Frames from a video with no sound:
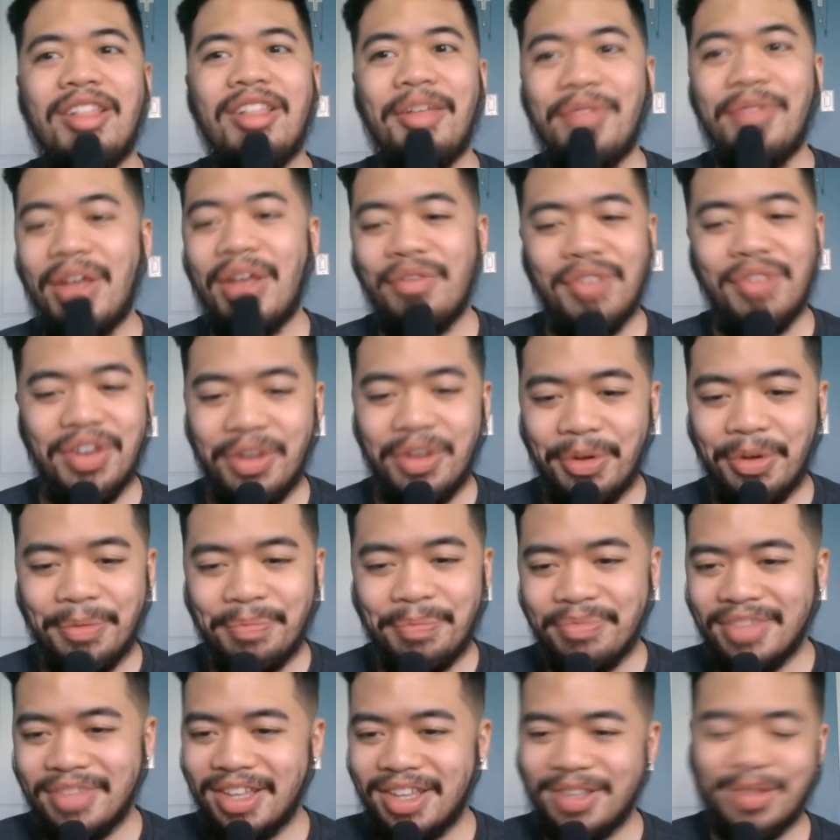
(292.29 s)
love that video.
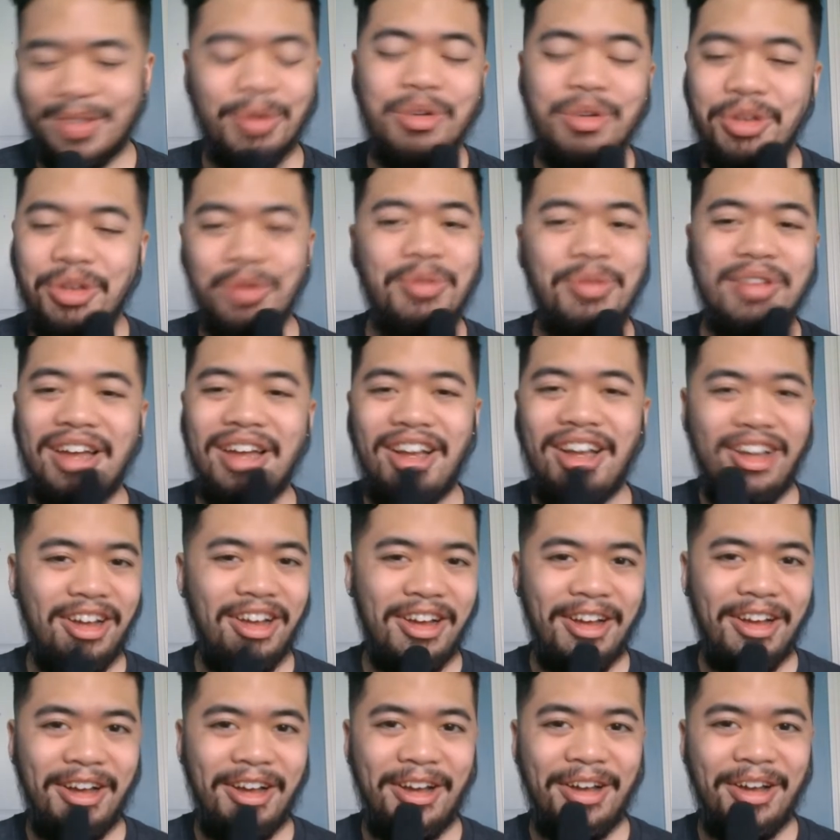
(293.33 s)
So cute.
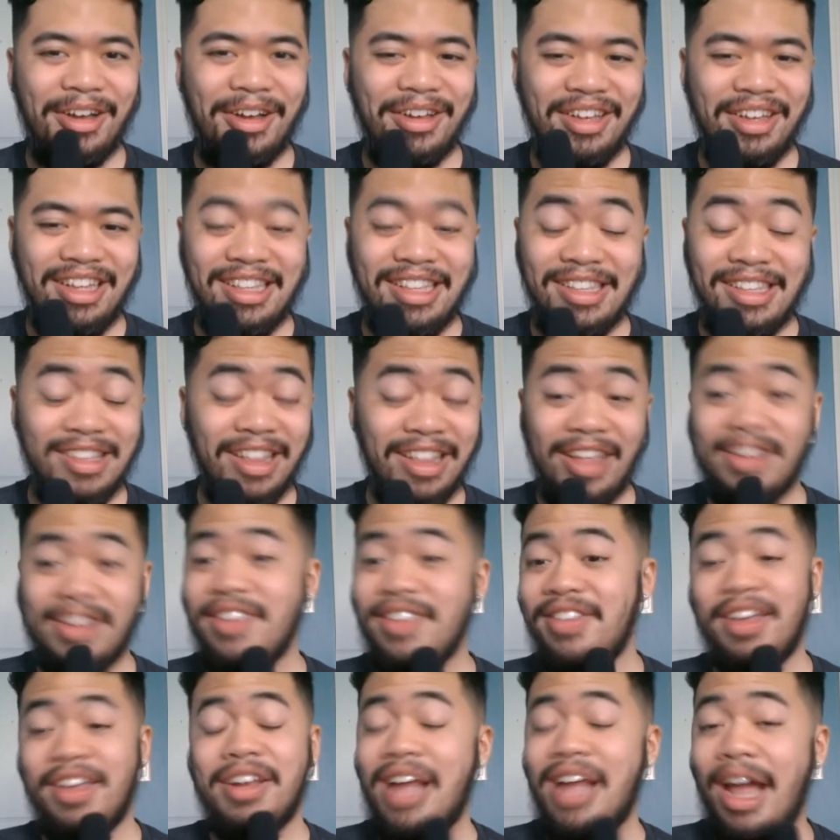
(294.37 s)
Uh, like
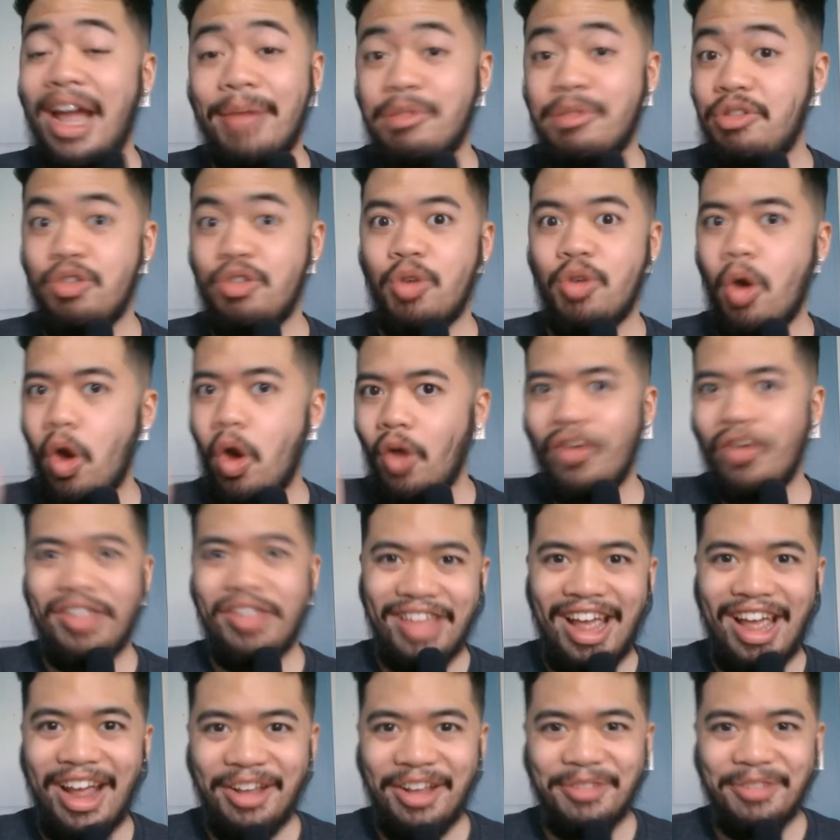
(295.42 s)
I said, I have to do all
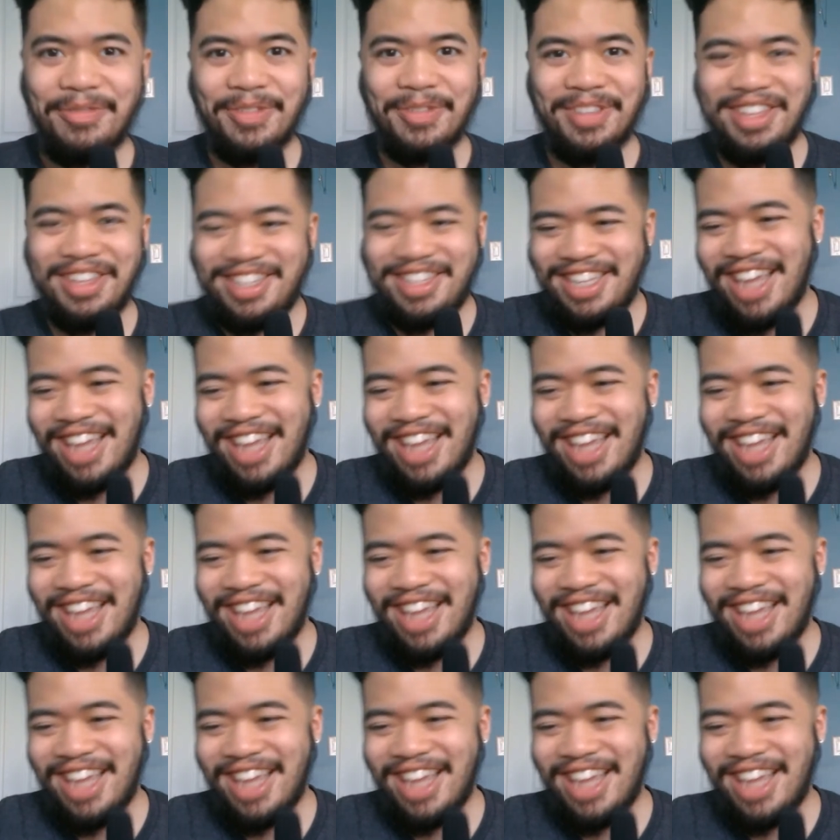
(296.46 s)
of that for this